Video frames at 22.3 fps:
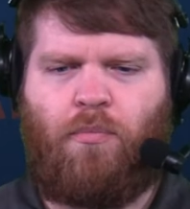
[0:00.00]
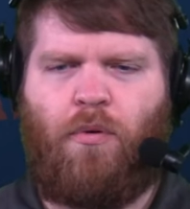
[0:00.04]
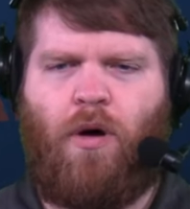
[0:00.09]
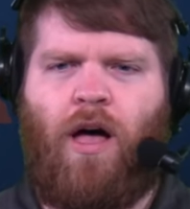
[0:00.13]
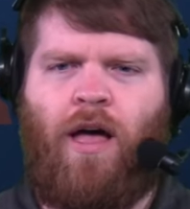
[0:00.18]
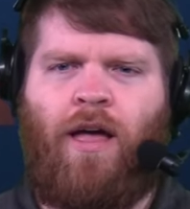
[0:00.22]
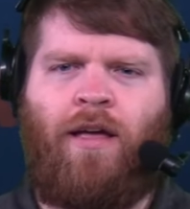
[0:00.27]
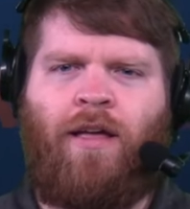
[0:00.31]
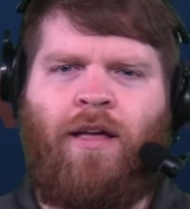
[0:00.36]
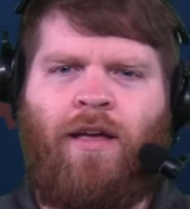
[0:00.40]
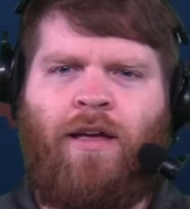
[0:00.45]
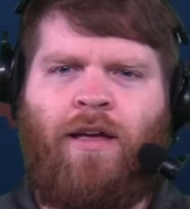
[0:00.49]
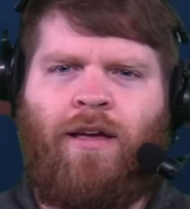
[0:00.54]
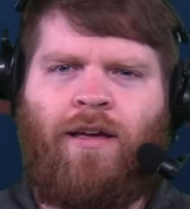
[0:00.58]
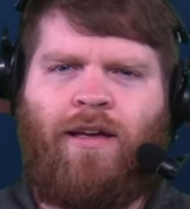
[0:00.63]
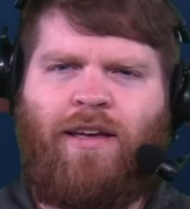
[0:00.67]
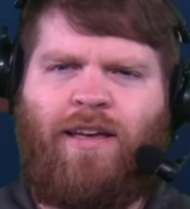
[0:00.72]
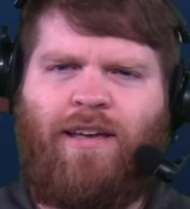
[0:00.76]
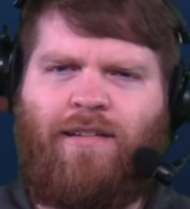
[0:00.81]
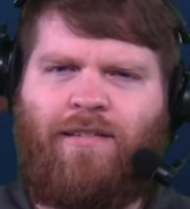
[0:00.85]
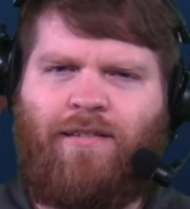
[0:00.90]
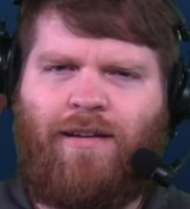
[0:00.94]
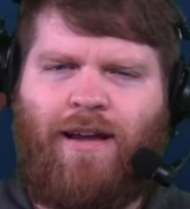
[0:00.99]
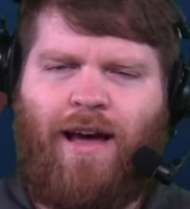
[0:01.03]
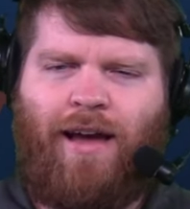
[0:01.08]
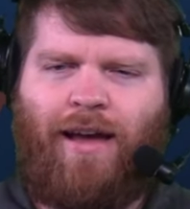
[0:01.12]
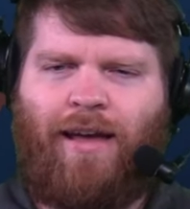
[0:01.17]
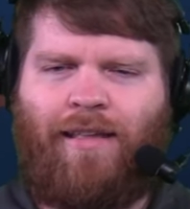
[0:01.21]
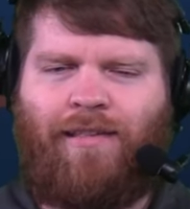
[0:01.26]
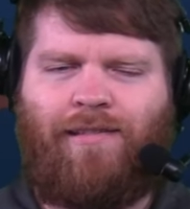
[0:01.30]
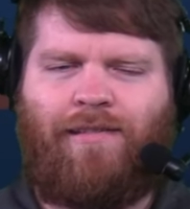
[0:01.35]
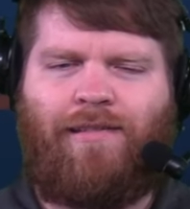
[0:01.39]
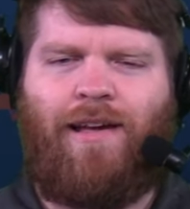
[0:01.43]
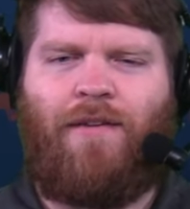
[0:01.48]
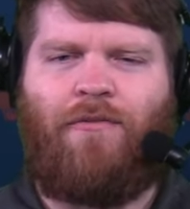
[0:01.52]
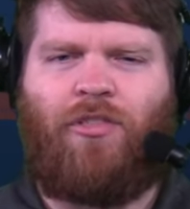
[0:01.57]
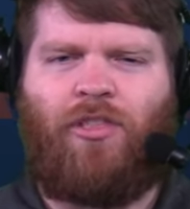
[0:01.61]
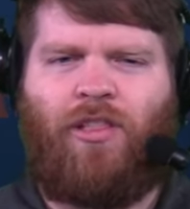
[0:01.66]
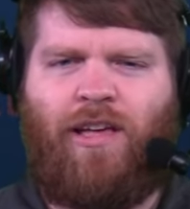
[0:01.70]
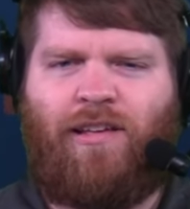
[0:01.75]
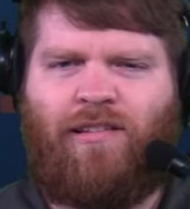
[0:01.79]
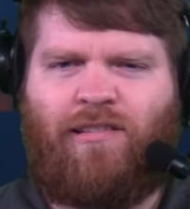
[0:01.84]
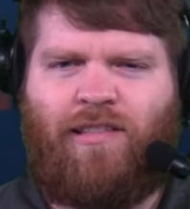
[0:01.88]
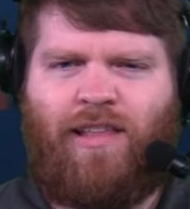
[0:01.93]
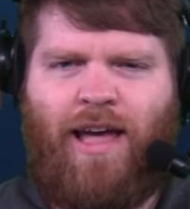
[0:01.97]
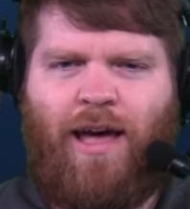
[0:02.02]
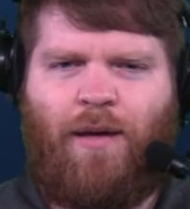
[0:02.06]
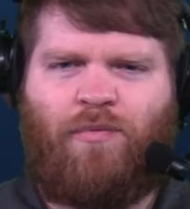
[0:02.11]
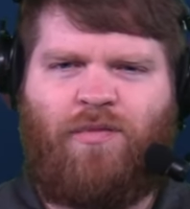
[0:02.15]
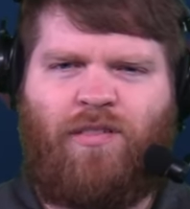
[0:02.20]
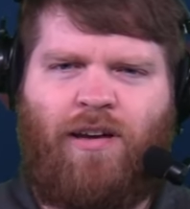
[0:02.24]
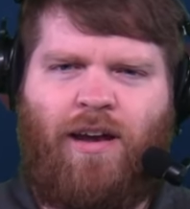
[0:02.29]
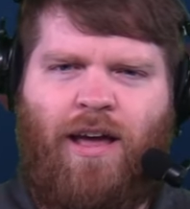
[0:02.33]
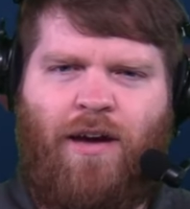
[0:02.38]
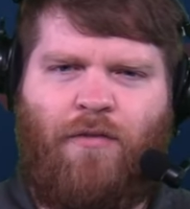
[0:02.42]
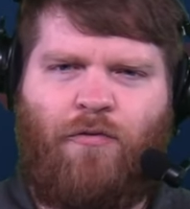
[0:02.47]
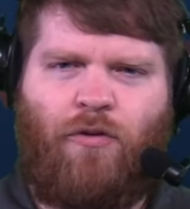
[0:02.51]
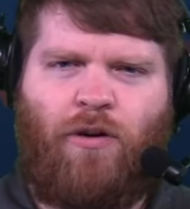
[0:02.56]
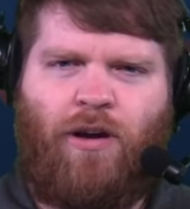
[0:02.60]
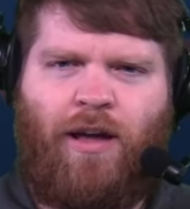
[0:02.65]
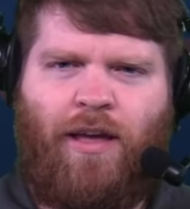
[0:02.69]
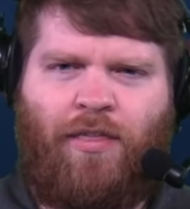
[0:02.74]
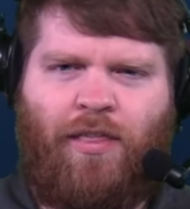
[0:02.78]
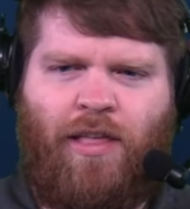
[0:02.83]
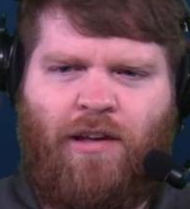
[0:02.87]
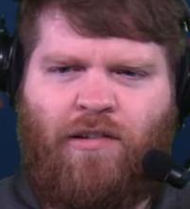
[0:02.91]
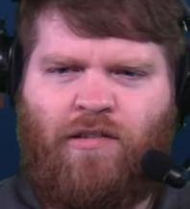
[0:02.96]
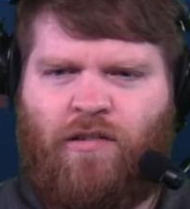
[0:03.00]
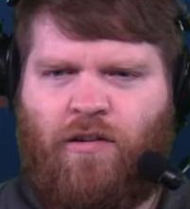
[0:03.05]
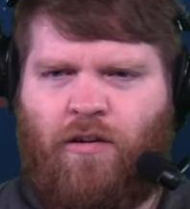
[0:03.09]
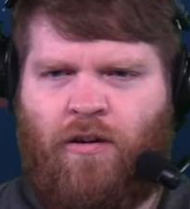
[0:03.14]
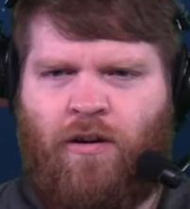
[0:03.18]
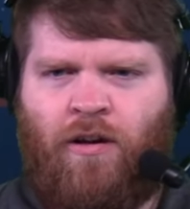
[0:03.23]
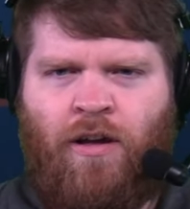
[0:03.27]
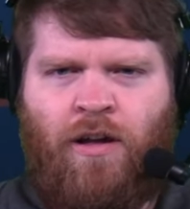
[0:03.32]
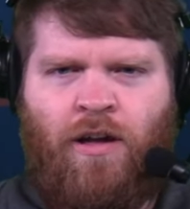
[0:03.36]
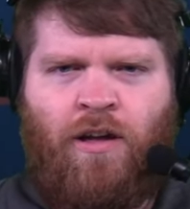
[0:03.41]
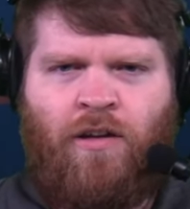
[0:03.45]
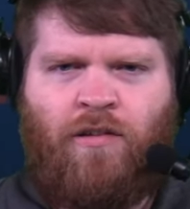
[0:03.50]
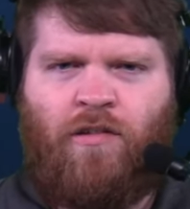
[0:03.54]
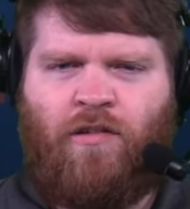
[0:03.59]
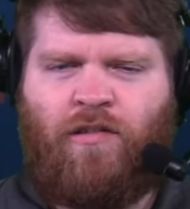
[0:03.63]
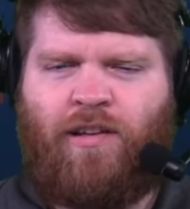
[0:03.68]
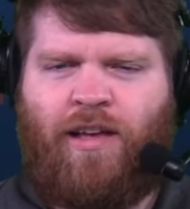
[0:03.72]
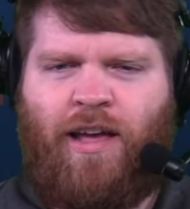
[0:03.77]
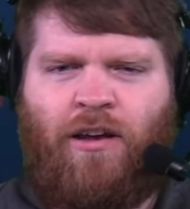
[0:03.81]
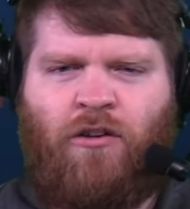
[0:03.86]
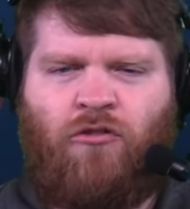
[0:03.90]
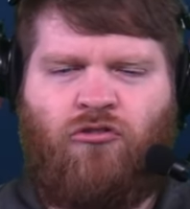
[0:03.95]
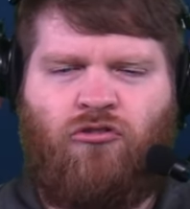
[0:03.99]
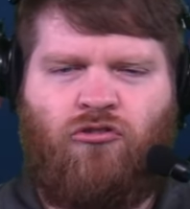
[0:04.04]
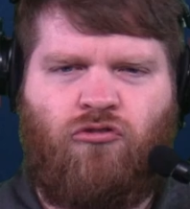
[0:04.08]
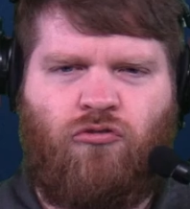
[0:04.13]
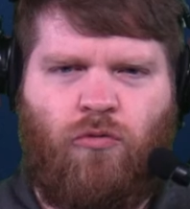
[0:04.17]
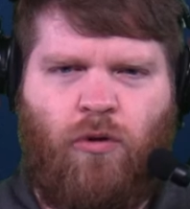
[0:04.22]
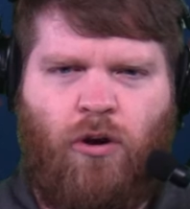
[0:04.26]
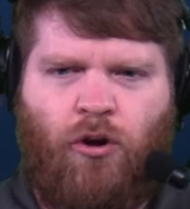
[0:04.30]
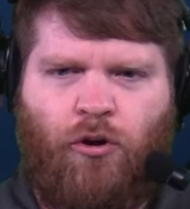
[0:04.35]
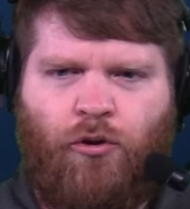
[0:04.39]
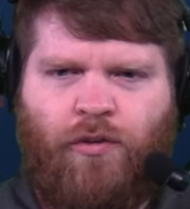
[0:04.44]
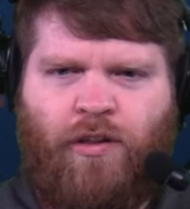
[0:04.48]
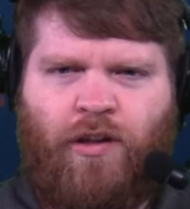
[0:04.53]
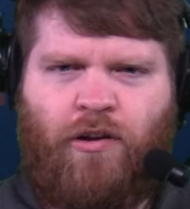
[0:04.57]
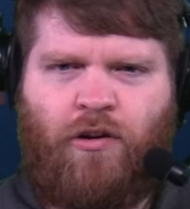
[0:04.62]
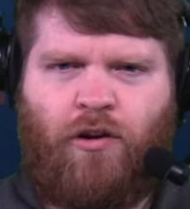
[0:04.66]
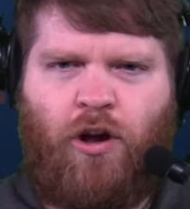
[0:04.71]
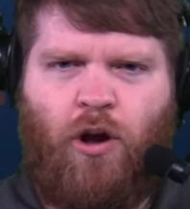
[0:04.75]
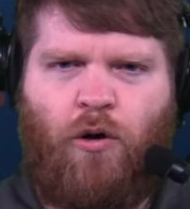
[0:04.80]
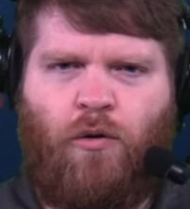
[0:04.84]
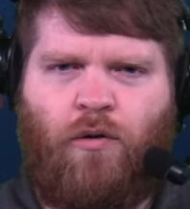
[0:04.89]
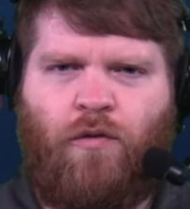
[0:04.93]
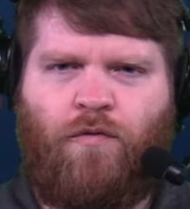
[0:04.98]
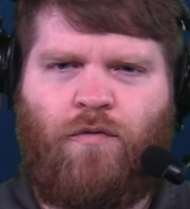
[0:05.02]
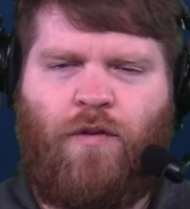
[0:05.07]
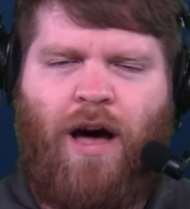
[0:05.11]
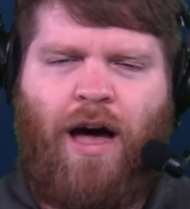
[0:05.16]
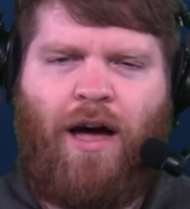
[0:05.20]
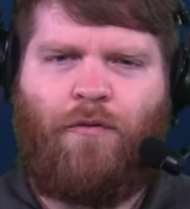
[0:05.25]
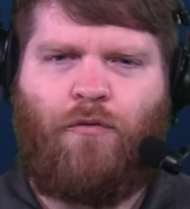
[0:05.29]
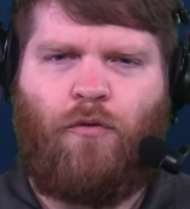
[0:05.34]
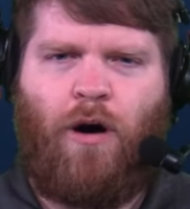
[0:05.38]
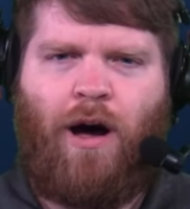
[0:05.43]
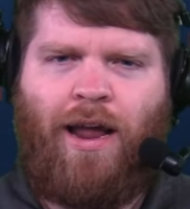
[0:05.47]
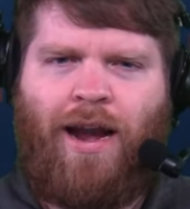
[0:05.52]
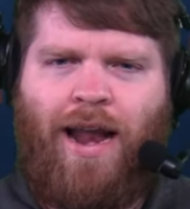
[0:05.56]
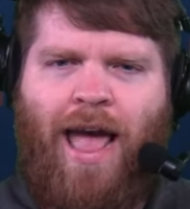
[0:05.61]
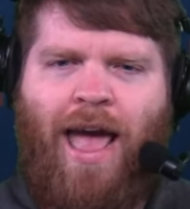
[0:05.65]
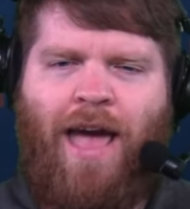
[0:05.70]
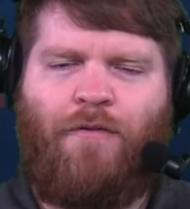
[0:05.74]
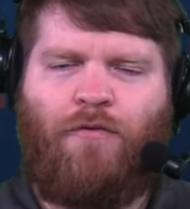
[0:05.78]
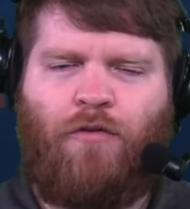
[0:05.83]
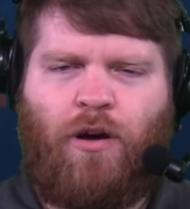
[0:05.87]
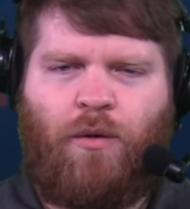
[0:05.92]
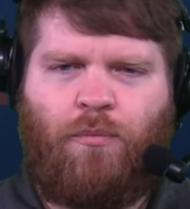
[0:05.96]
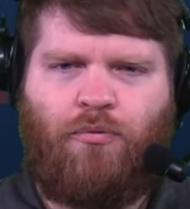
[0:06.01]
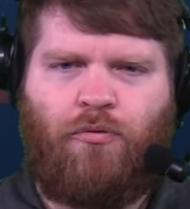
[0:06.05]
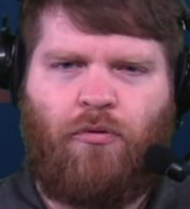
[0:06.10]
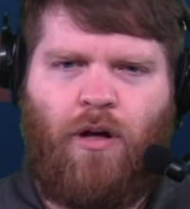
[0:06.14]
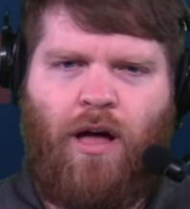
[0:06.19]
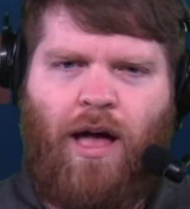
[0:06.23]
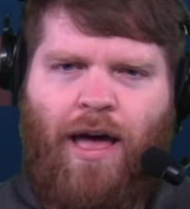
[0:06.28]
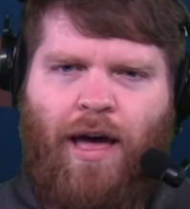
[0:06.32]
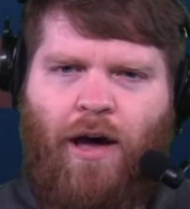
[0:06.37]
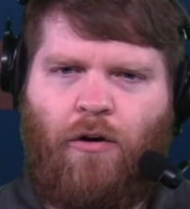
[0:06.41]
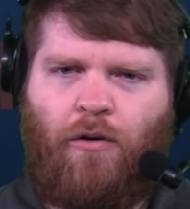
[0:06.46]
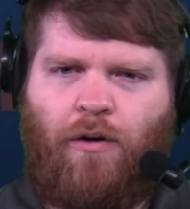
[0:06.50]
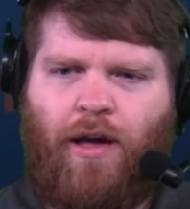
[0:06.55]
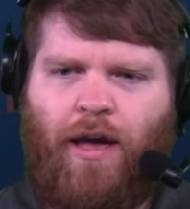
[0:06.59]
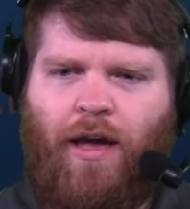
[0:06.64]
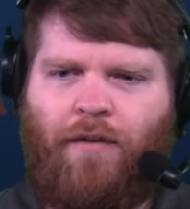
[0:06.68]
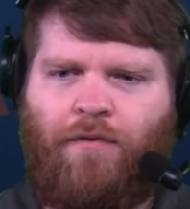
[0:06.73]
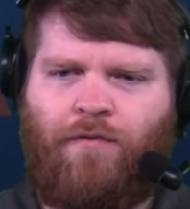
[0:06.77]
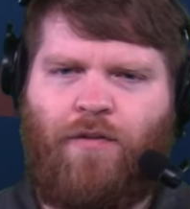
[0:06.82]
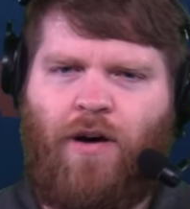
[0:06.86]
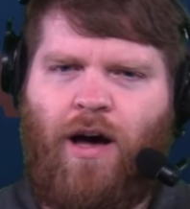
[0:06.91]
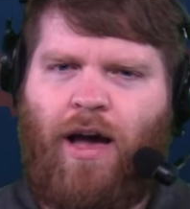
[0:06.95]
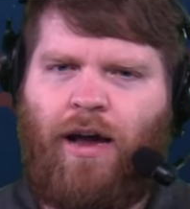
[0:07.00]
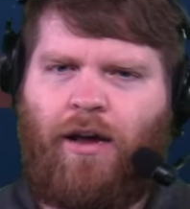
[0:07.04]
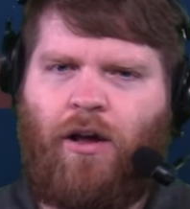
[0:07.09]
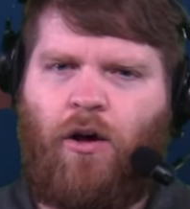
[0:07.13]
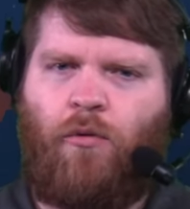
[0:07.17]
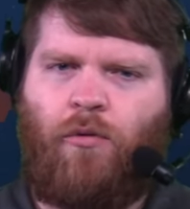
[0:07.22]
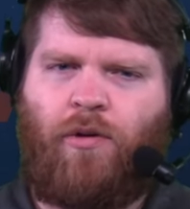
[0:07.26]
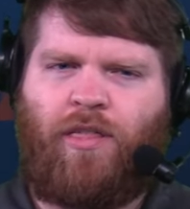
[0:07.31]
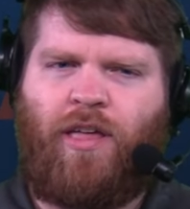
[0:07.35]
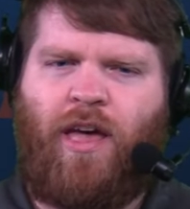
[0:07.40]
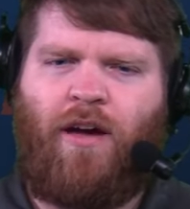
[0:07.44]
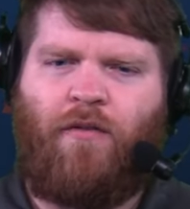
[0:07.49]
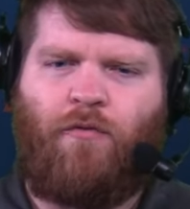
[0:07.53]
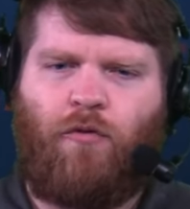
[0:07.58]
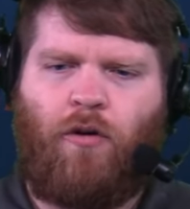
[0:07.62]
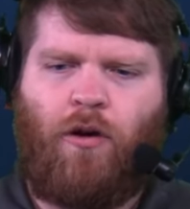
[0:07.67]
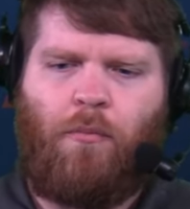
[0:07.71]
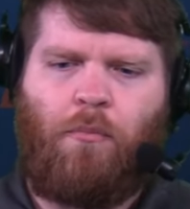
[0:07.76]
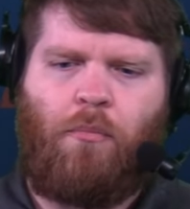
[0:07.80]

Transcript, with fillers: But he should not get seven less snaps than Everett unless you're just getting drilled and you're going five wide every play. Okay, fine, go with Everett.